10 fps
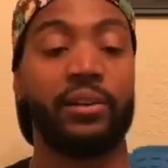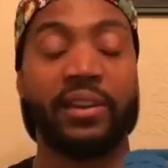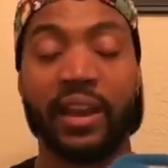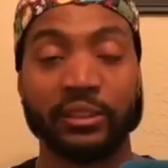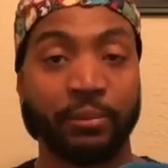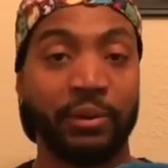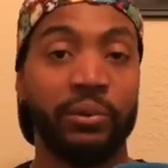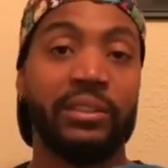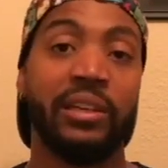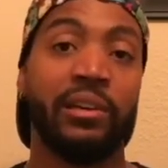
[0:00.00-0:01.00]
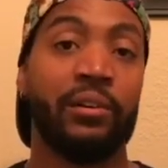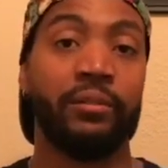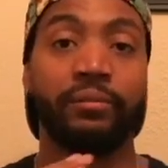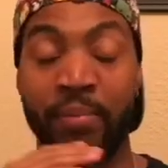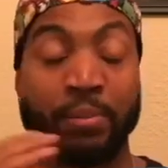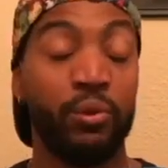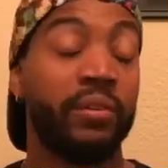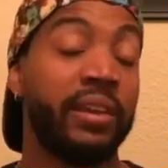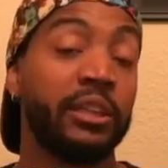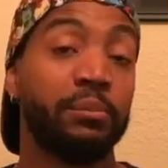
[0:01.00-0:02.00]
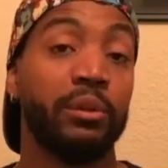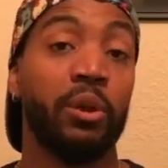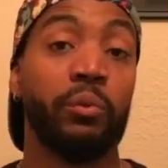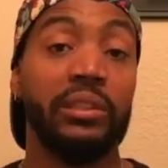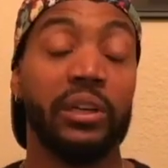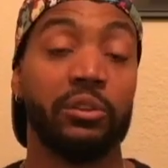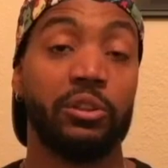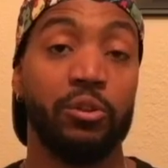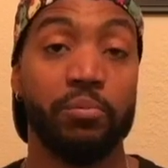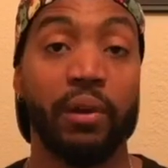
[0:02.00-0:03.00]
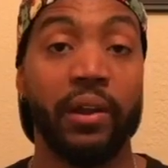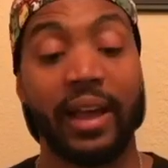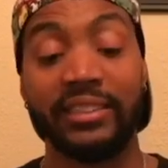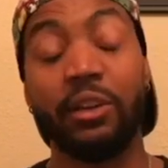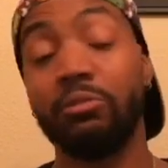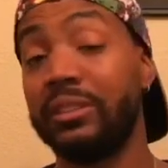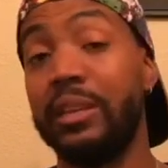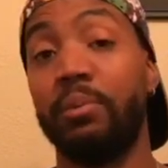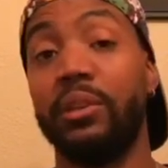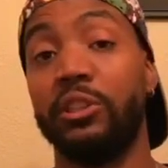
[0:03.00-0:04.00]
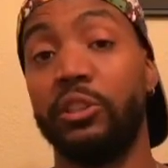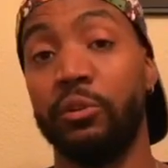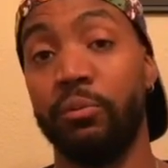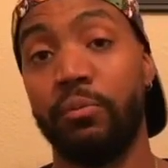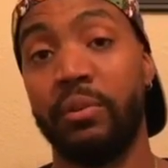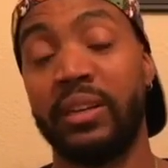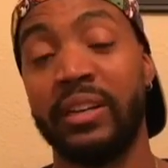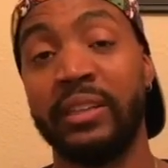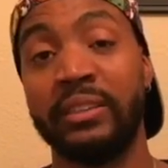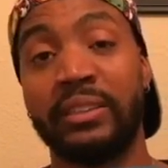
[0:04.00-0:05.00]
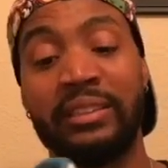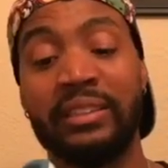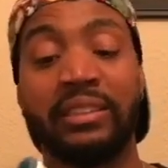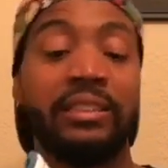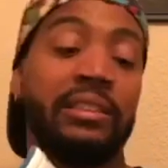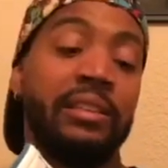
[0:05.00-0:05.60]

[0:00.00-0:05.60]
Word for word: Catch them at retail, maybe you can catch them below retail soon, but I say don't sleep on this shoe because this is